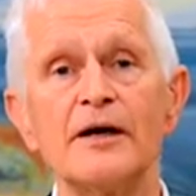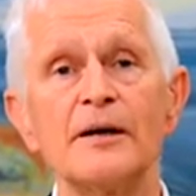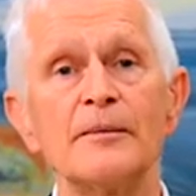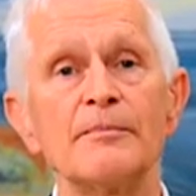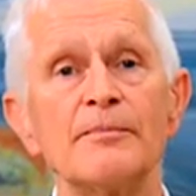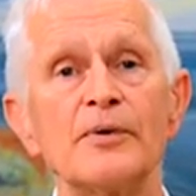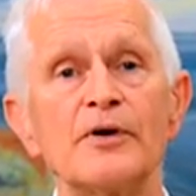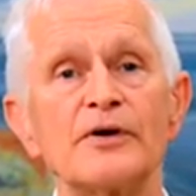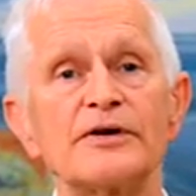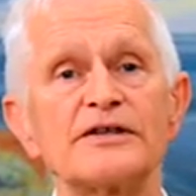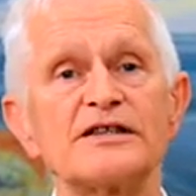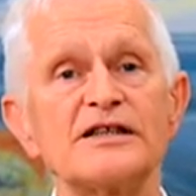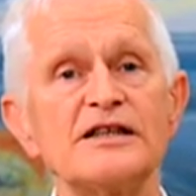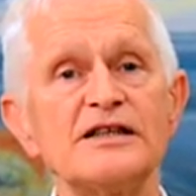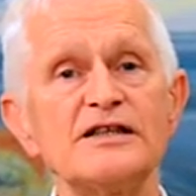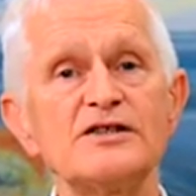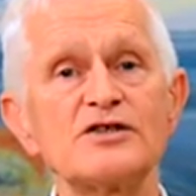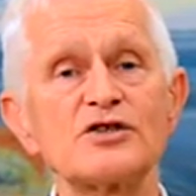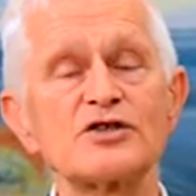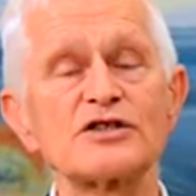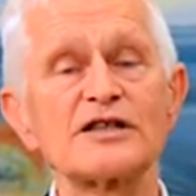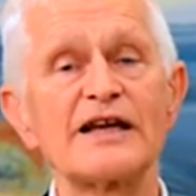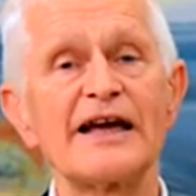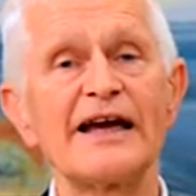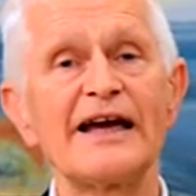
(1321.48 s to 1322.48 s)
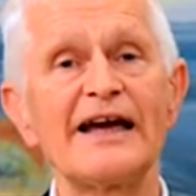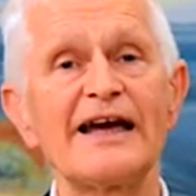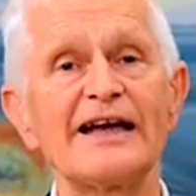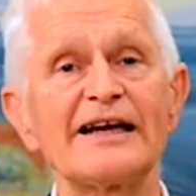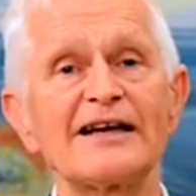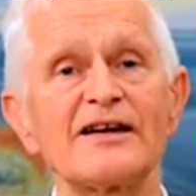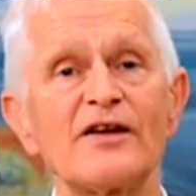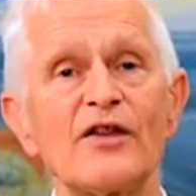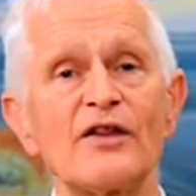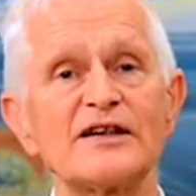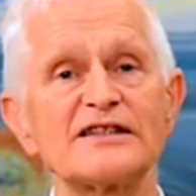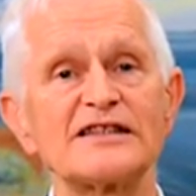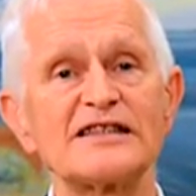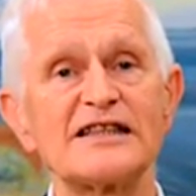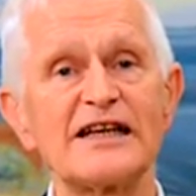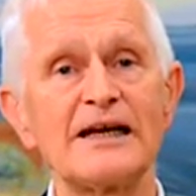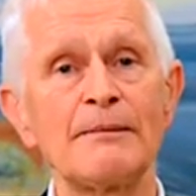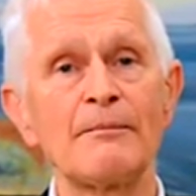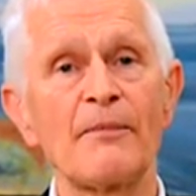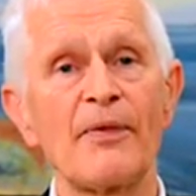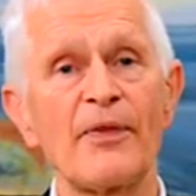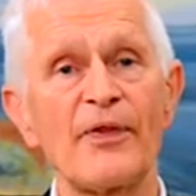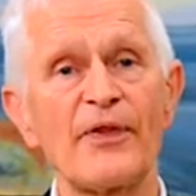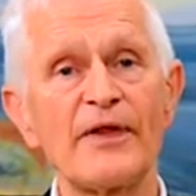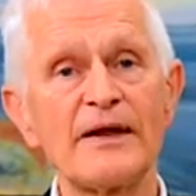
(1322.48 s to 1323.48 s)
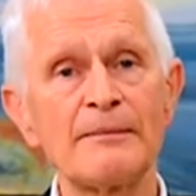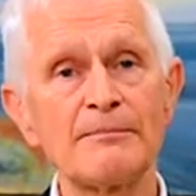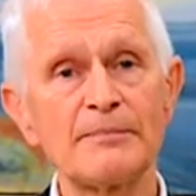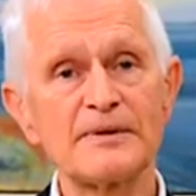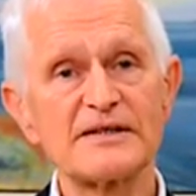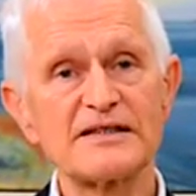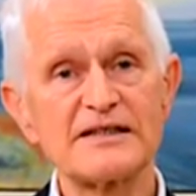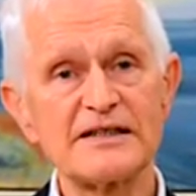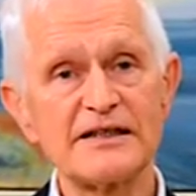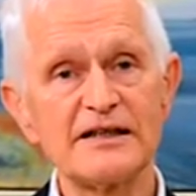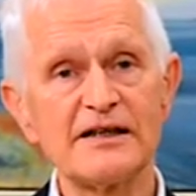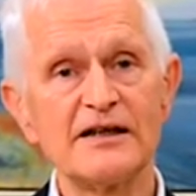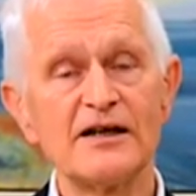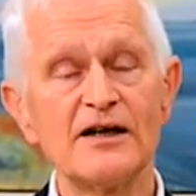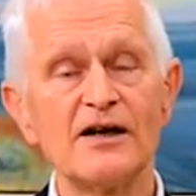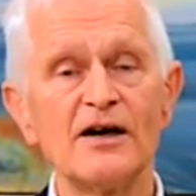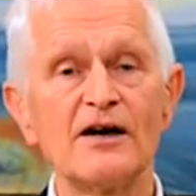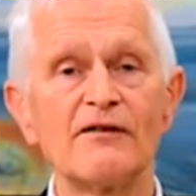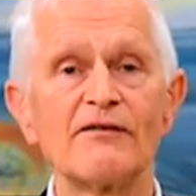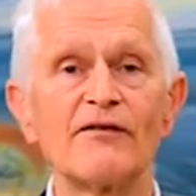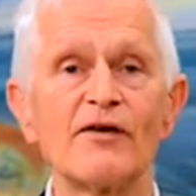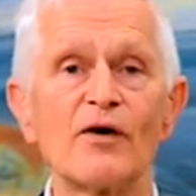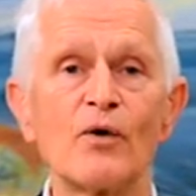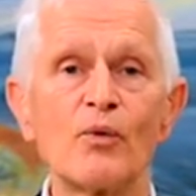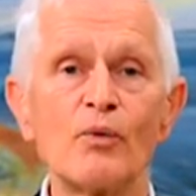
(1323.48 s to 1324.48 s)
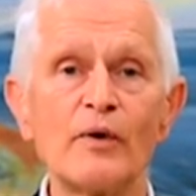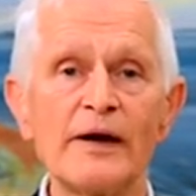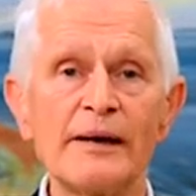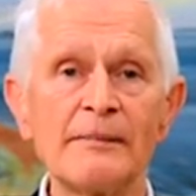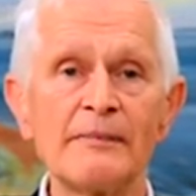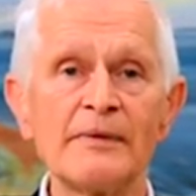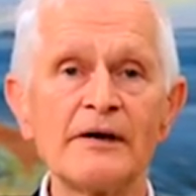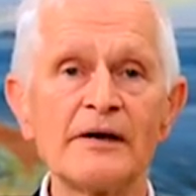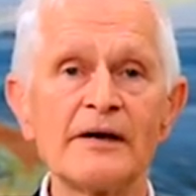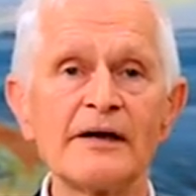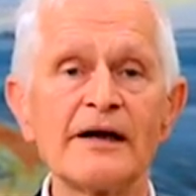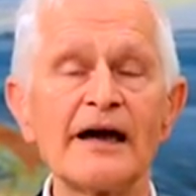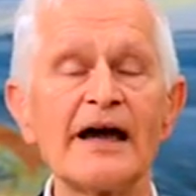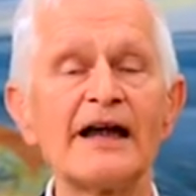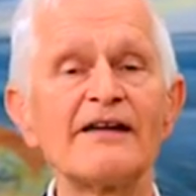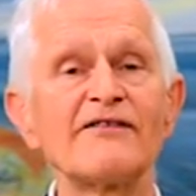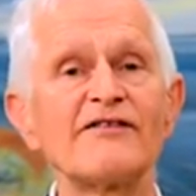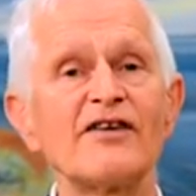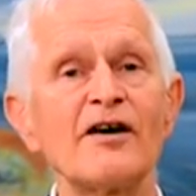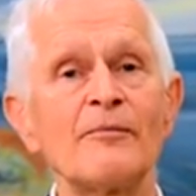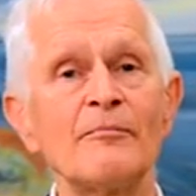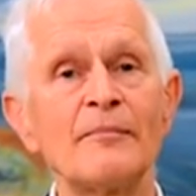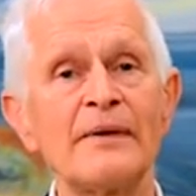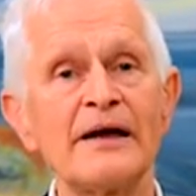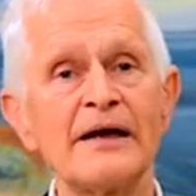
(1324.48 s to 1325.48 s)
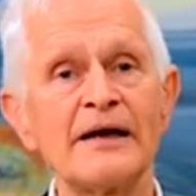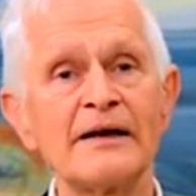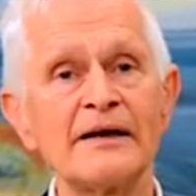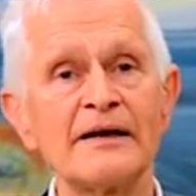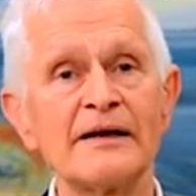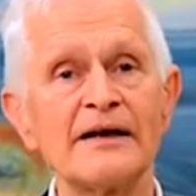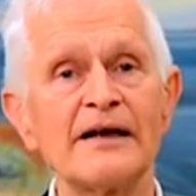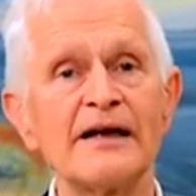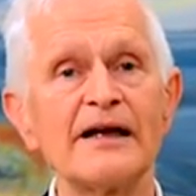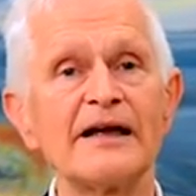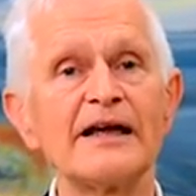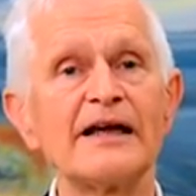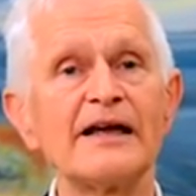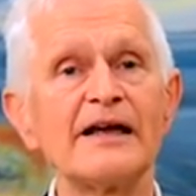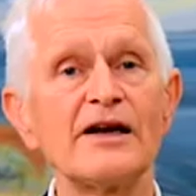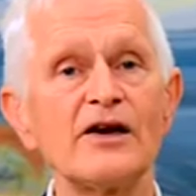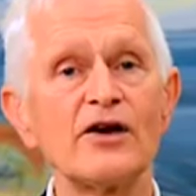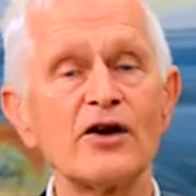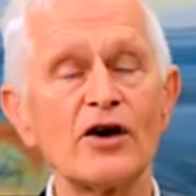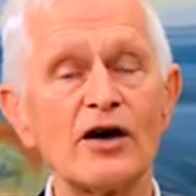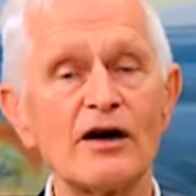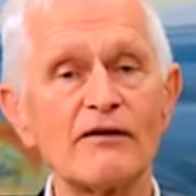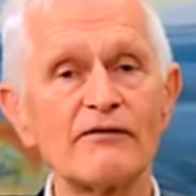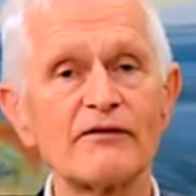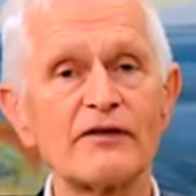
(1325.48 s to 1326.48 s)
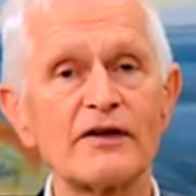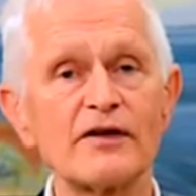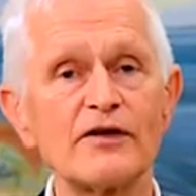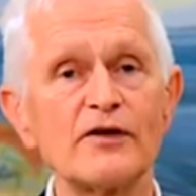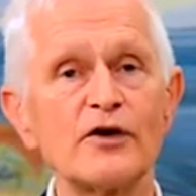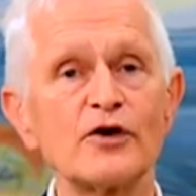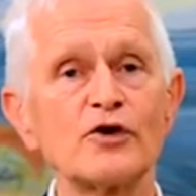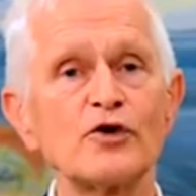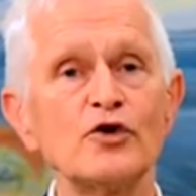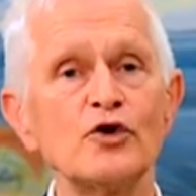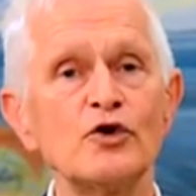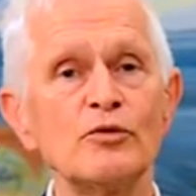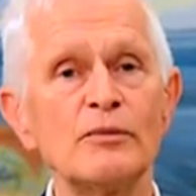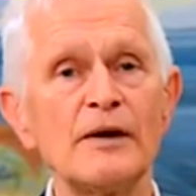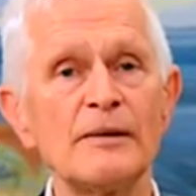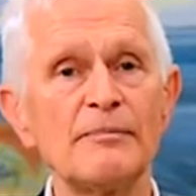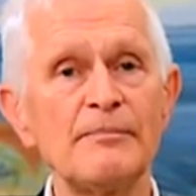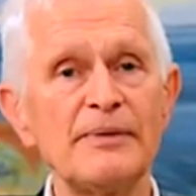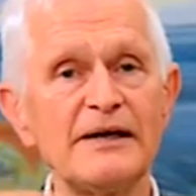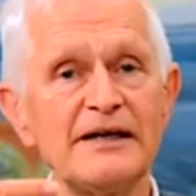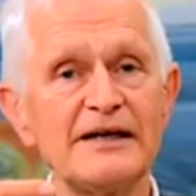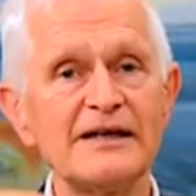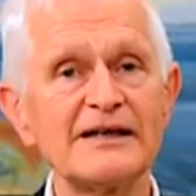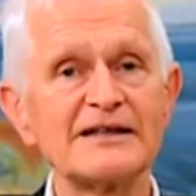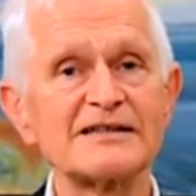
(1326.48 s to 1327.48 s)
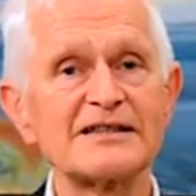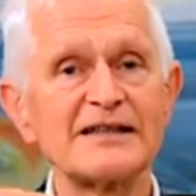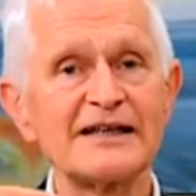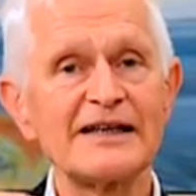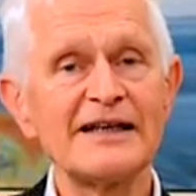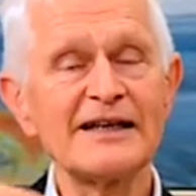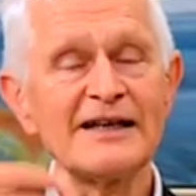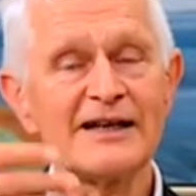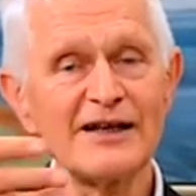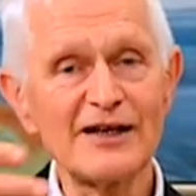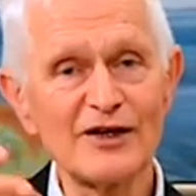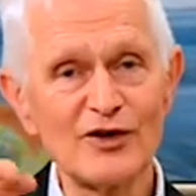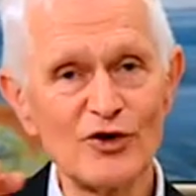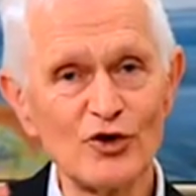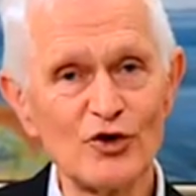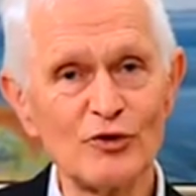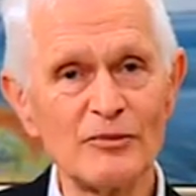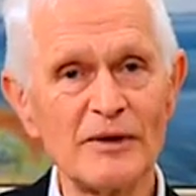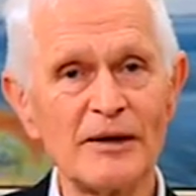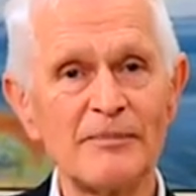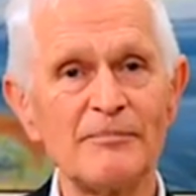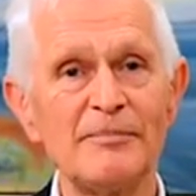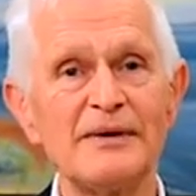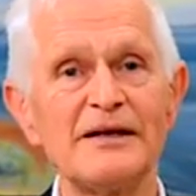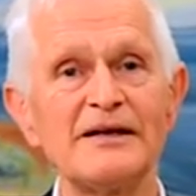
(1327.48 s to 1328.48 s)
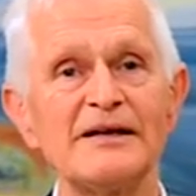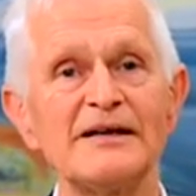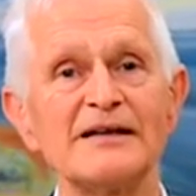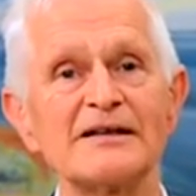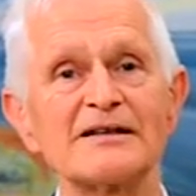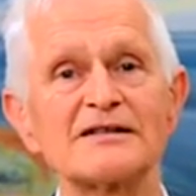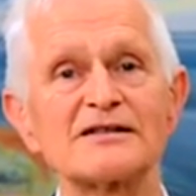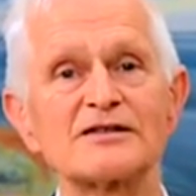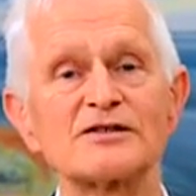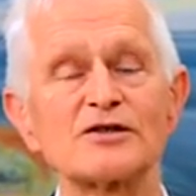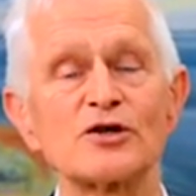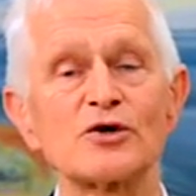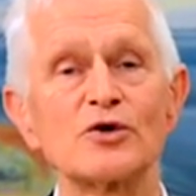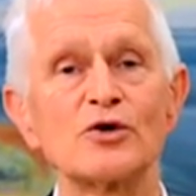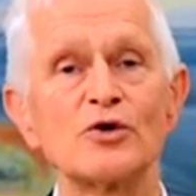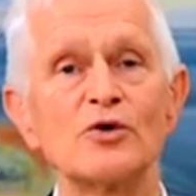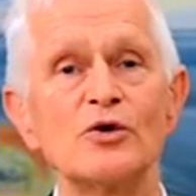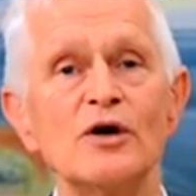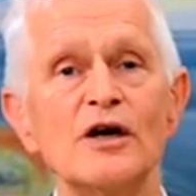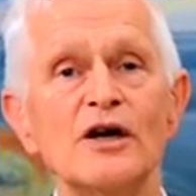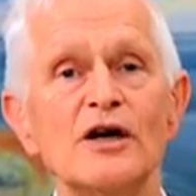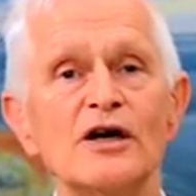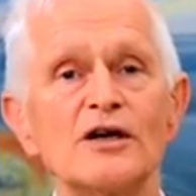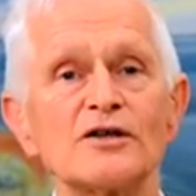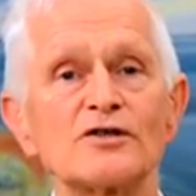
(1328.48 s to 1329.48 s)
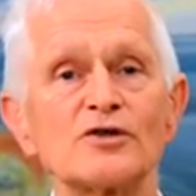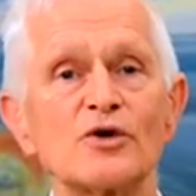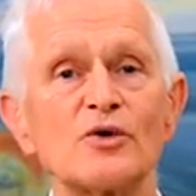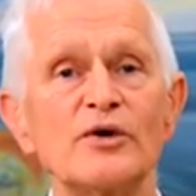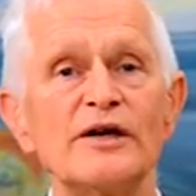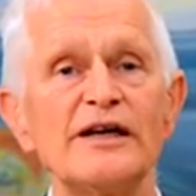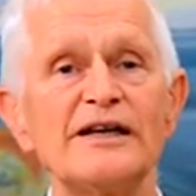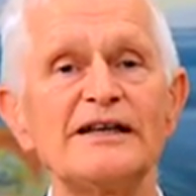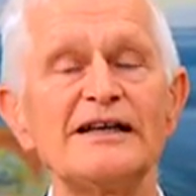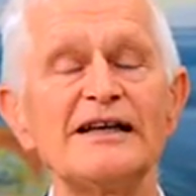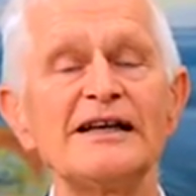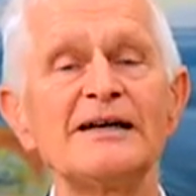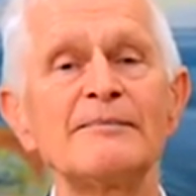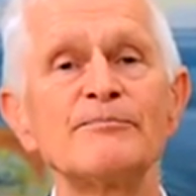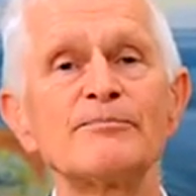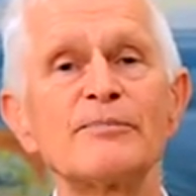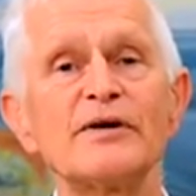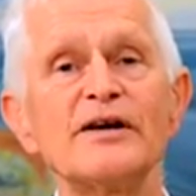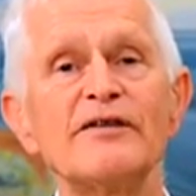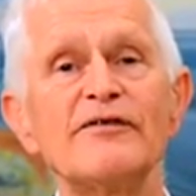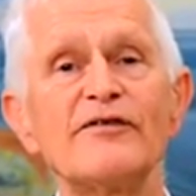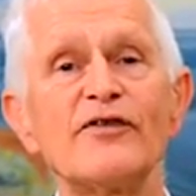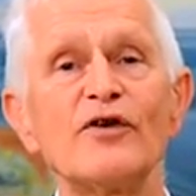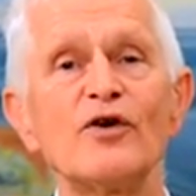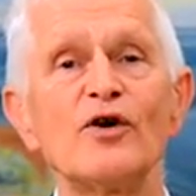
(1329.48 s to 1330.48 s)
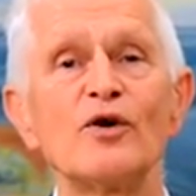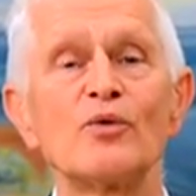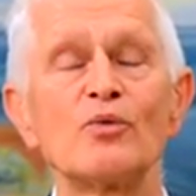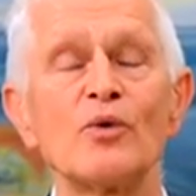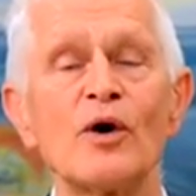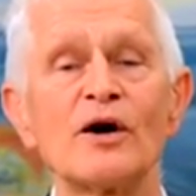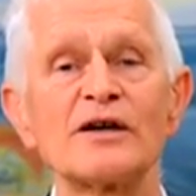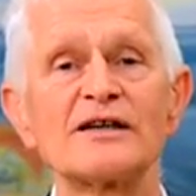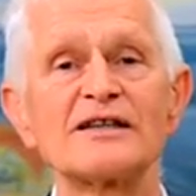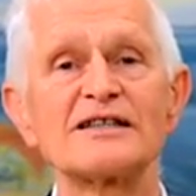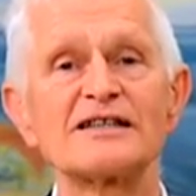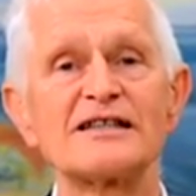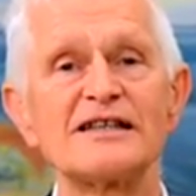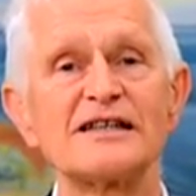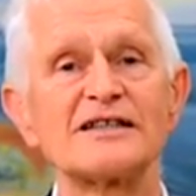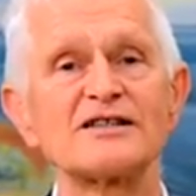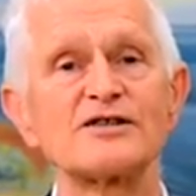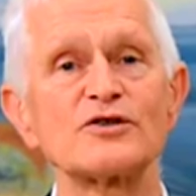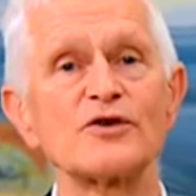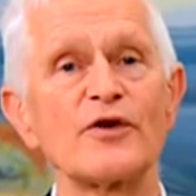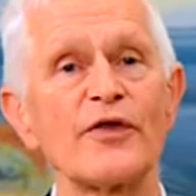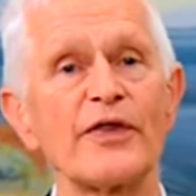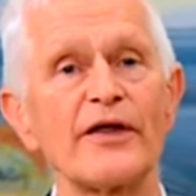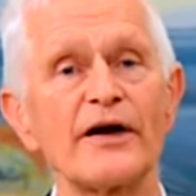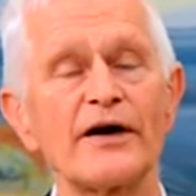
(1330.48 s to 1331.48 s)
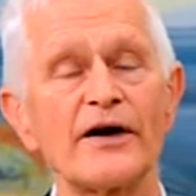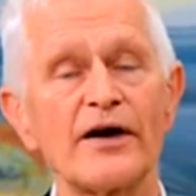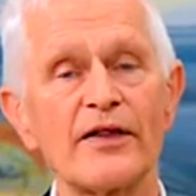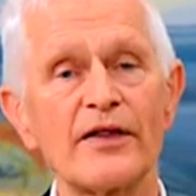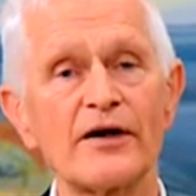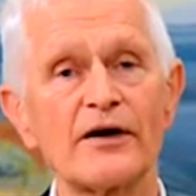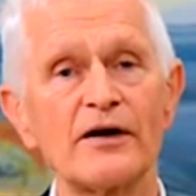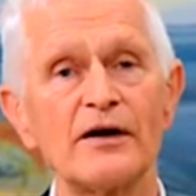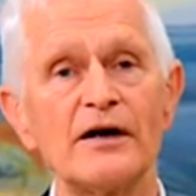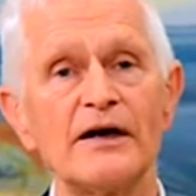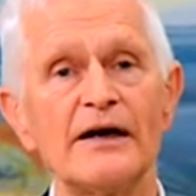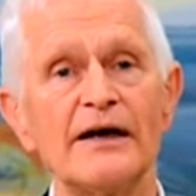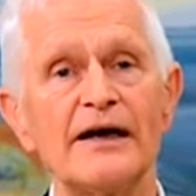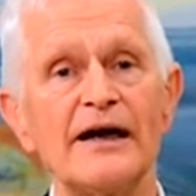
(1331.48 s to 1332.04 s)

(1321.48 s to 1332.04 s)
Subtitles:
but Jesus had the same sympathy for women and for men. He loved the human beings in the human beings, so he didn't prefer one sex to the other.